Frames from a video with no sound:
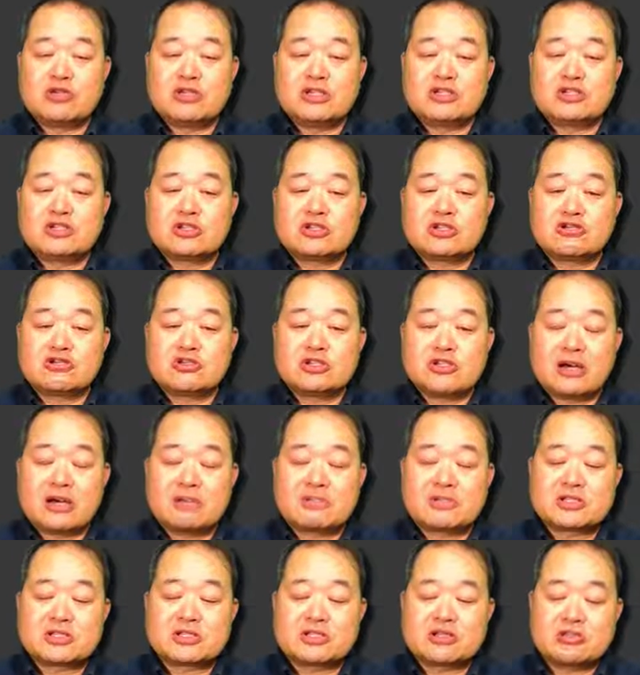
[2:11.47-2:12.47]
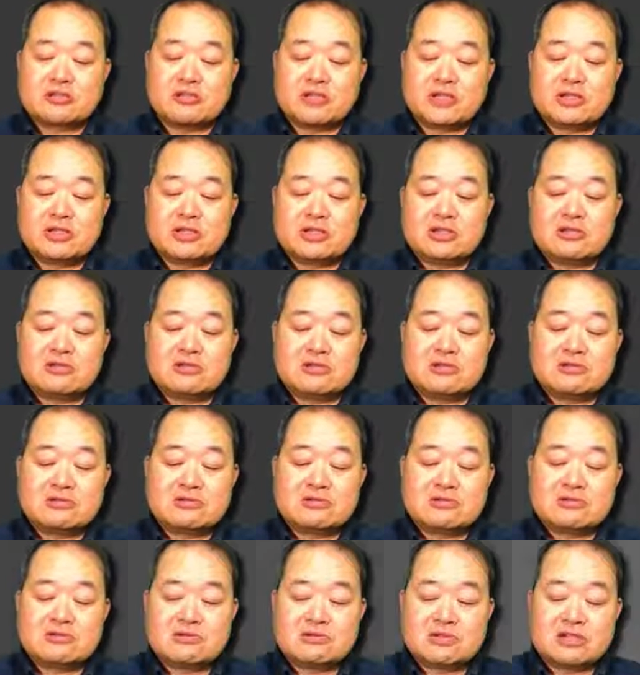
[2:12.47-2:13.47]
each of those topics a little bit
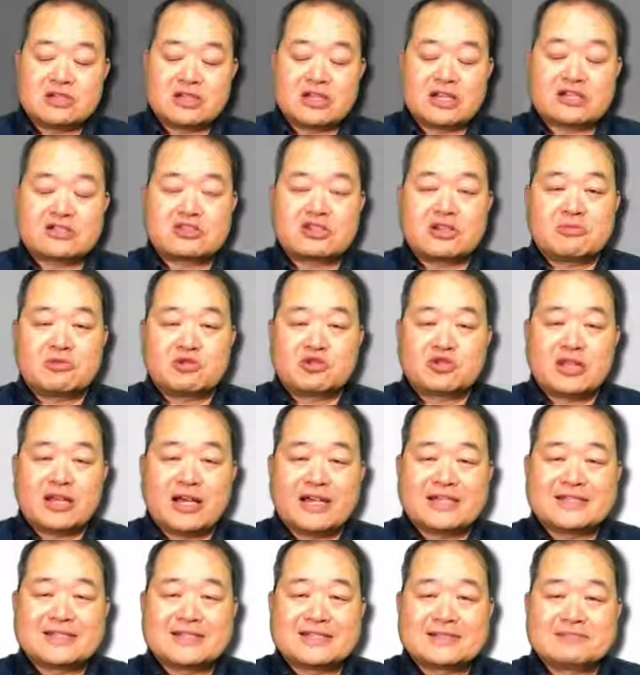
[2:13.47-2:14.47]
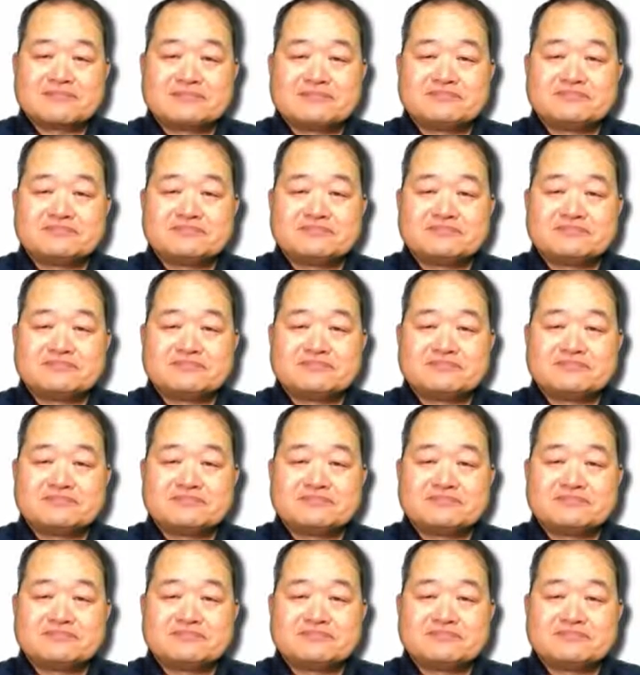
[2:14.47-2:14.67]
in the next couple slides.